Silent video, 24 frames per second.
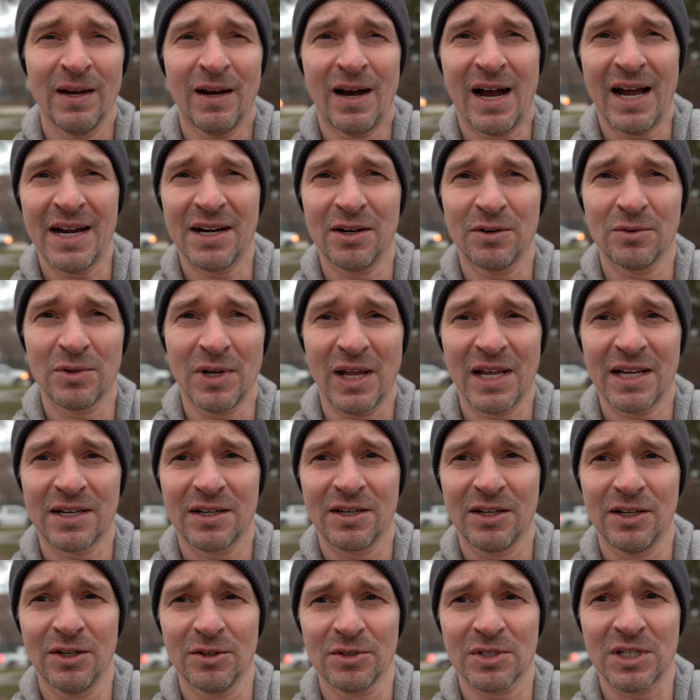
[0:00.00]
I don't like
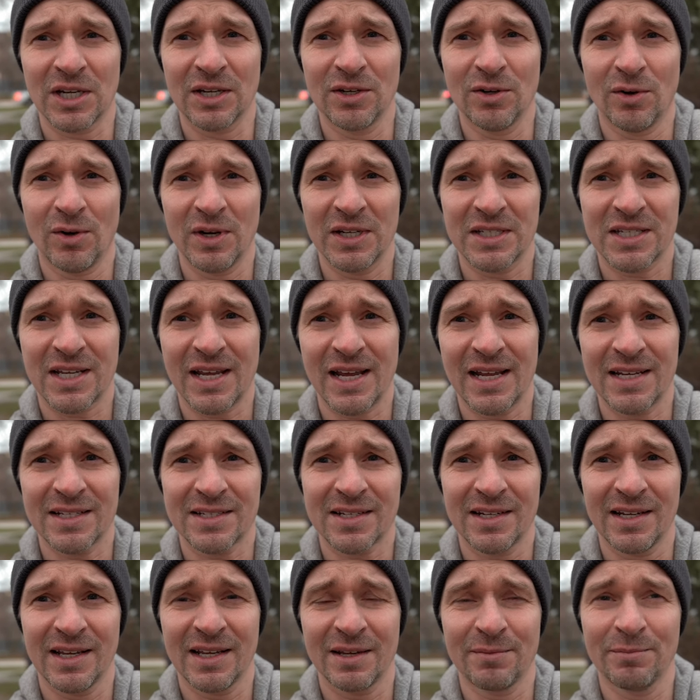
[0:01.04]
using noise
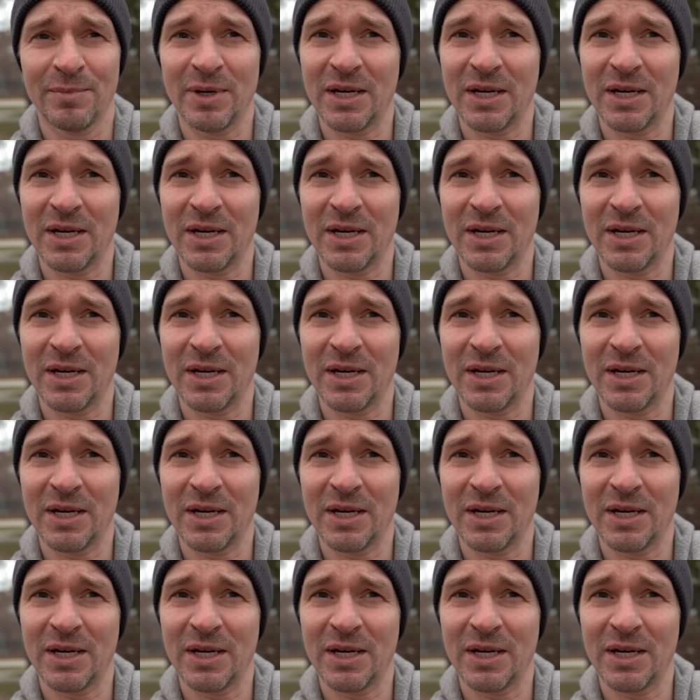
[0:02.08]
canceling,